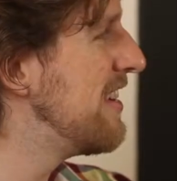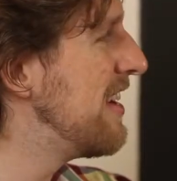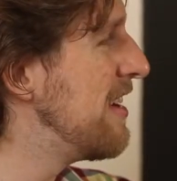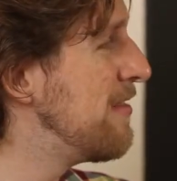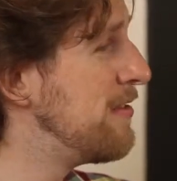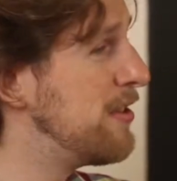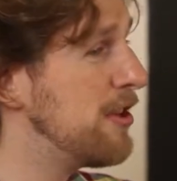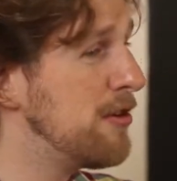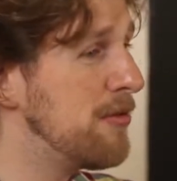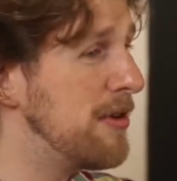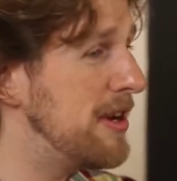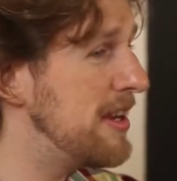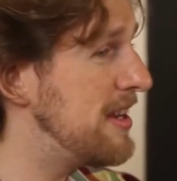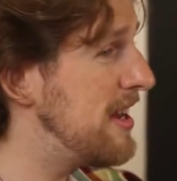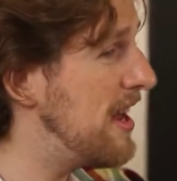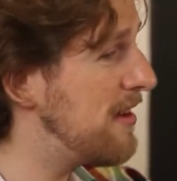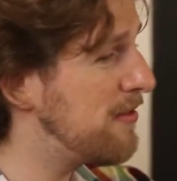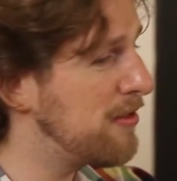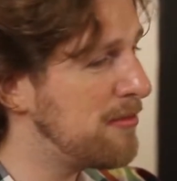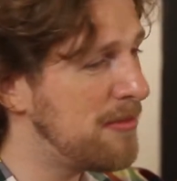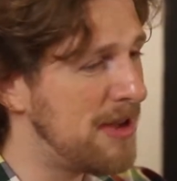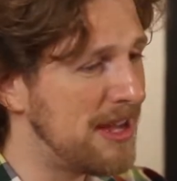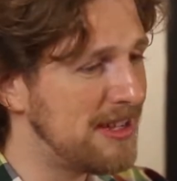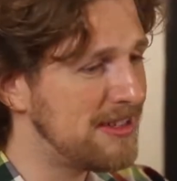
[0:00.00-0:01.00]
Even though we had never
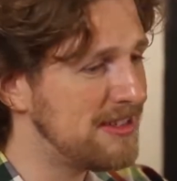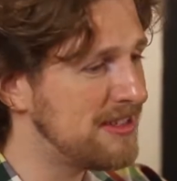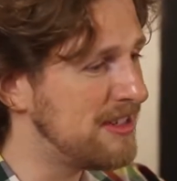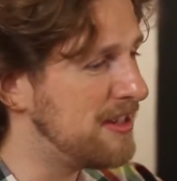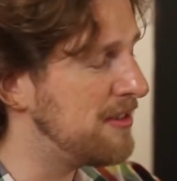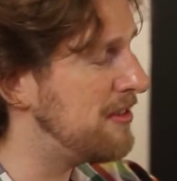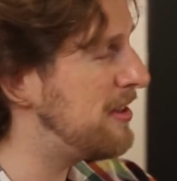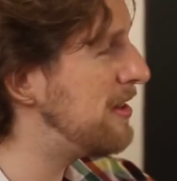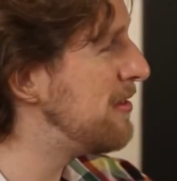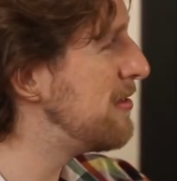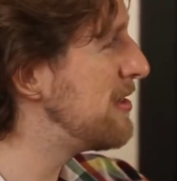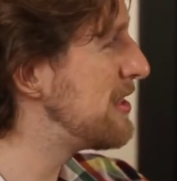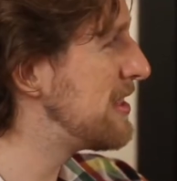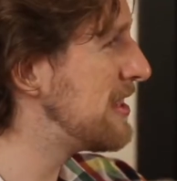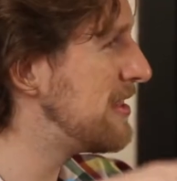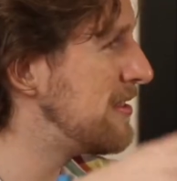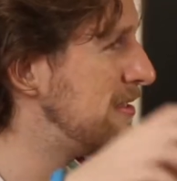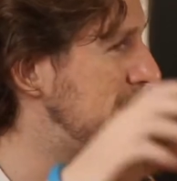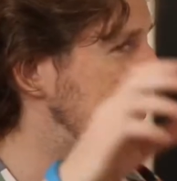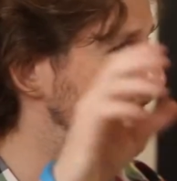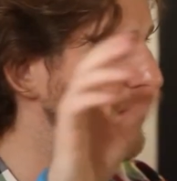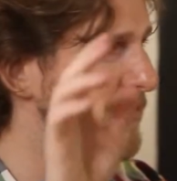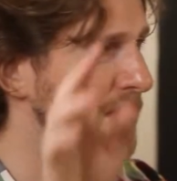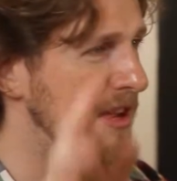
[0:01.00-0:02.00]
met, he was
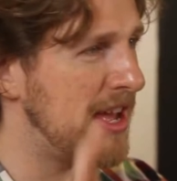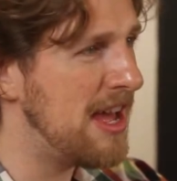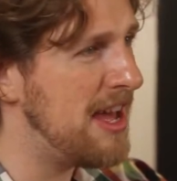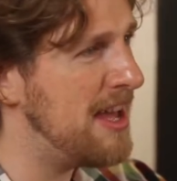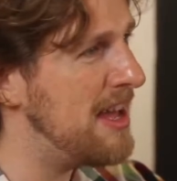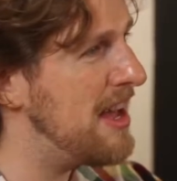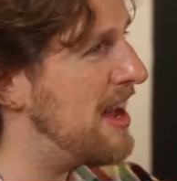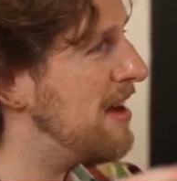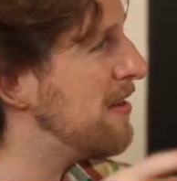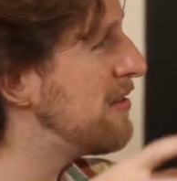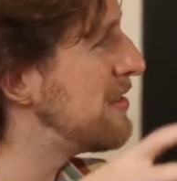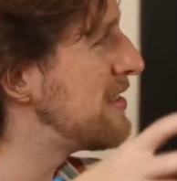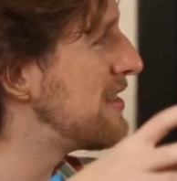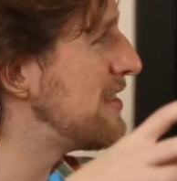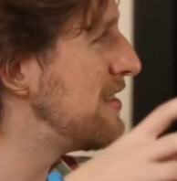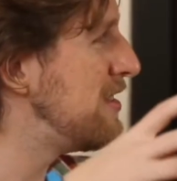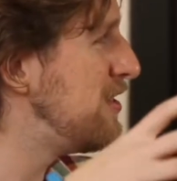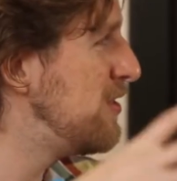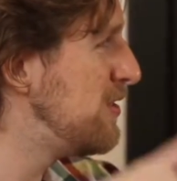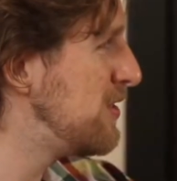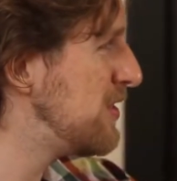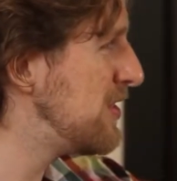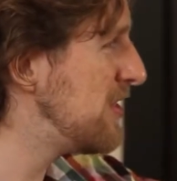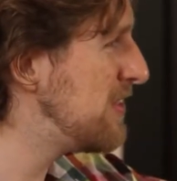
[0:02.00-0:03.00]
in the UK, I was in
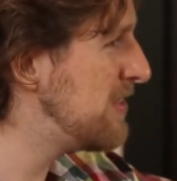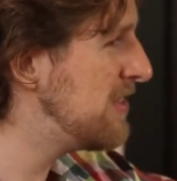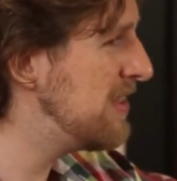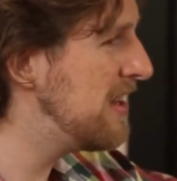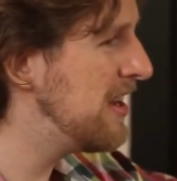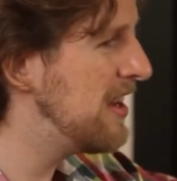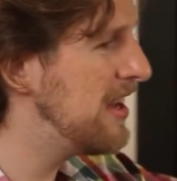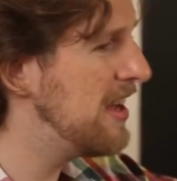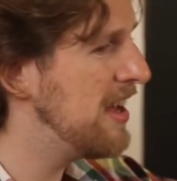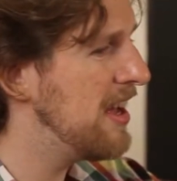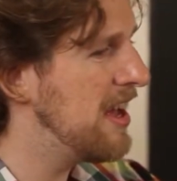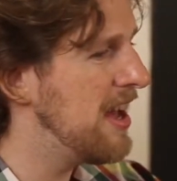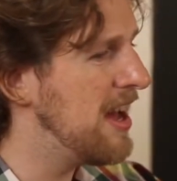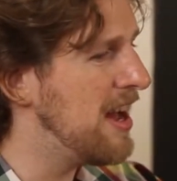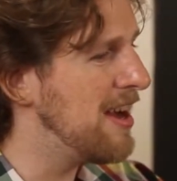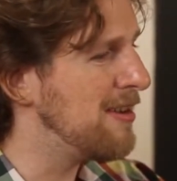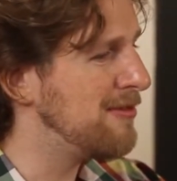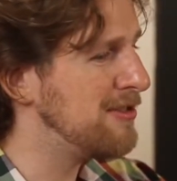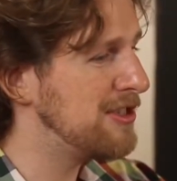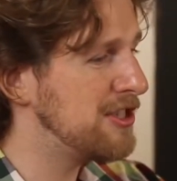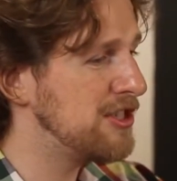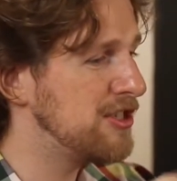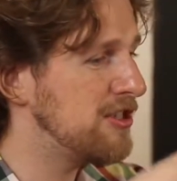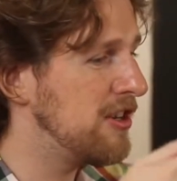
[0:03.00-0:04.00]
Houston. We
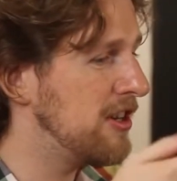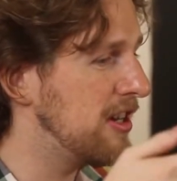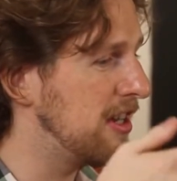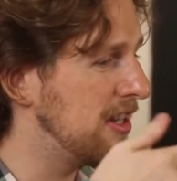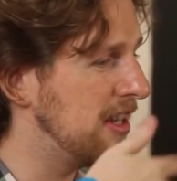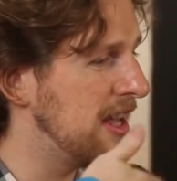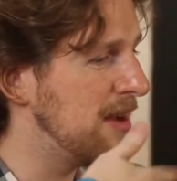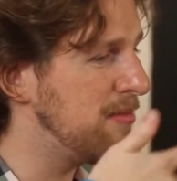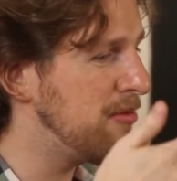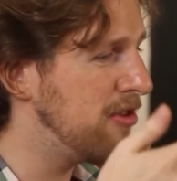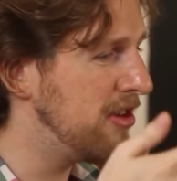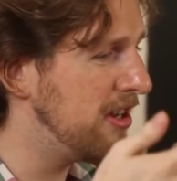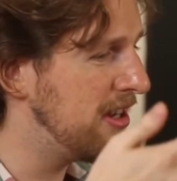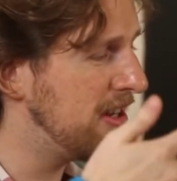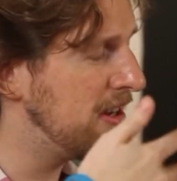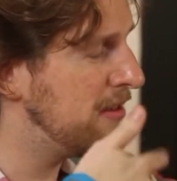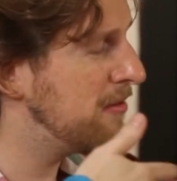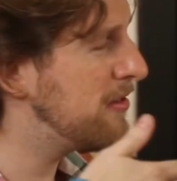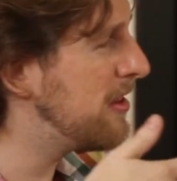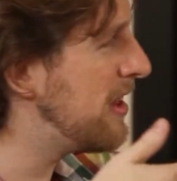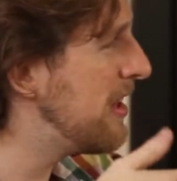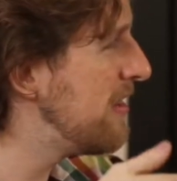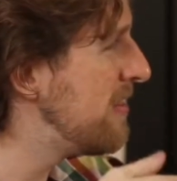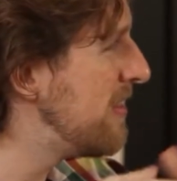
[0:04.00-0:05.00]
just started collaborating
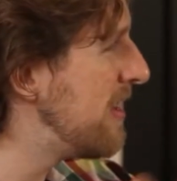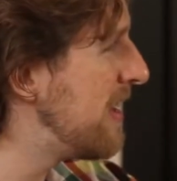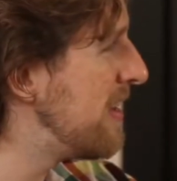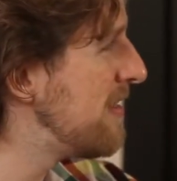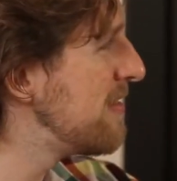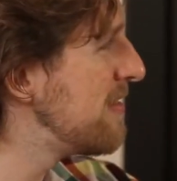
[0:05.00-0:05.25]
over the internet.